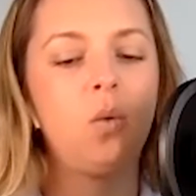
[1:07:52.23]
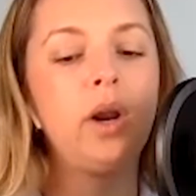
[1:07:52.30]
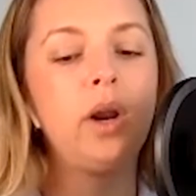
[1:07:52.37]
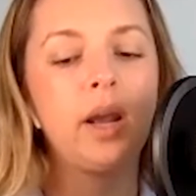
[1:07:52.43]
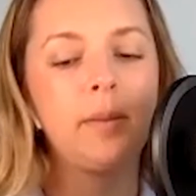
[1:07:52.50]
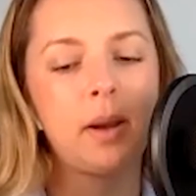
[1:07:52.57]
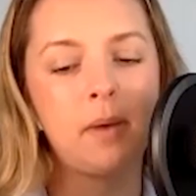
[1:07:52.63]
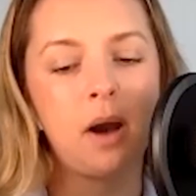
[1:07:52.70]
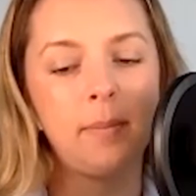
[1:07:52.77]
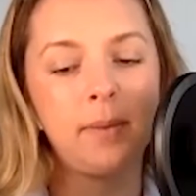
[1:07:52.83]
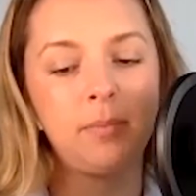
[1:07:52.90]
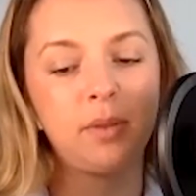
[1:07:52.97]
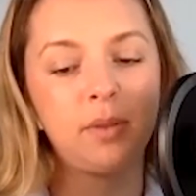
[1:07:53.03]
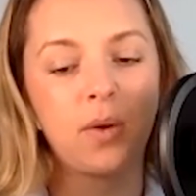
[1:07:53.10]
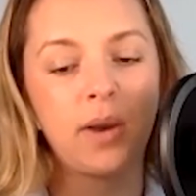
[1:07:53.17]
one night my
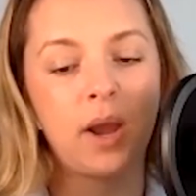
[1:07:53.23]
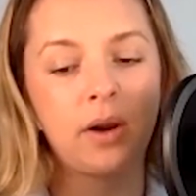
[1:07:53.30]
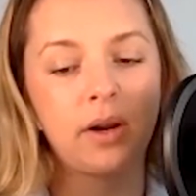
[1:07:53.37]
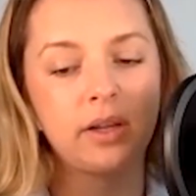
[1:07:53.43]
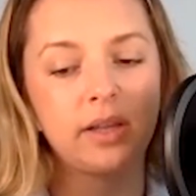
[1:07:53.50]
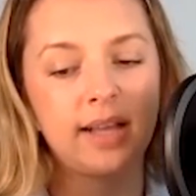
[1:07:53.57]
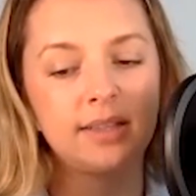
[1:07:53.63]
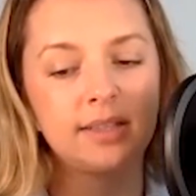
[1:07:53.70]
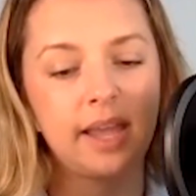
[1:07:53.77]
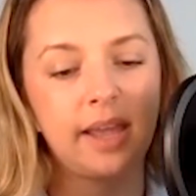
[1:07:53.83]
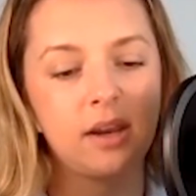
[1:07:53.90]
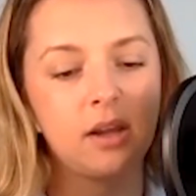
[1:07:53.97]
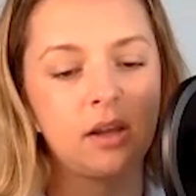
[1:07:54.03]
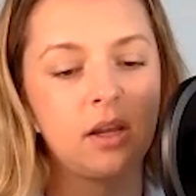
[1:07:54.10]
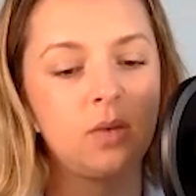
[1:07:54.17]
mom had blown out her last
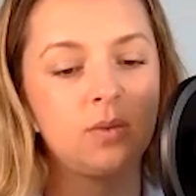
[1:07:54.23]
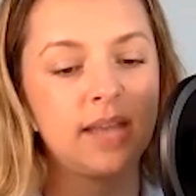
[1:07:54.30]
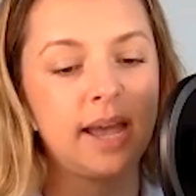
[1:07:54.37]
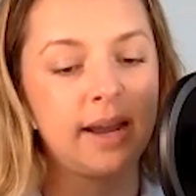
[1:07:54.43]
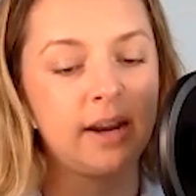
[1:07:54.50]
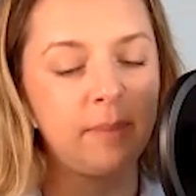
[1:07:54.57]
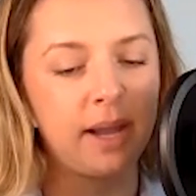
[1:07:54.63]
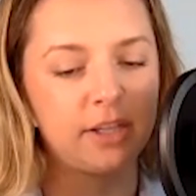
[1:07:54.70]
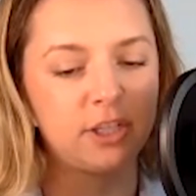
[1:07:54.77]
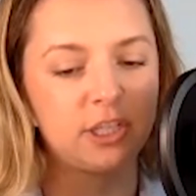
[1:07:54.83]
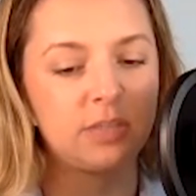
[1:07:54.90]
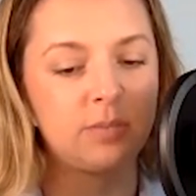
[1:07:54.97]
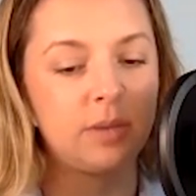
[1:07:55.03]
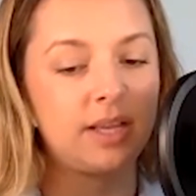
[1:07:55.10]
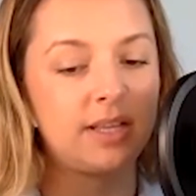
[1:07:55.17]
candle and was out of
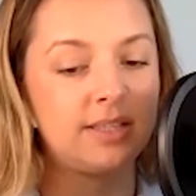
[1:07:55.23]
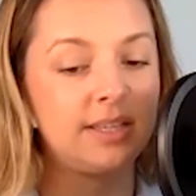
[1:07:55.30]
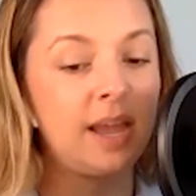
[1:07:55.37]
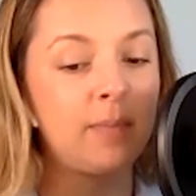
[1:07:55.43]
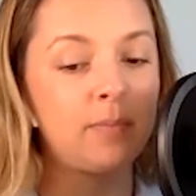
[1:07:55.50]
matches because,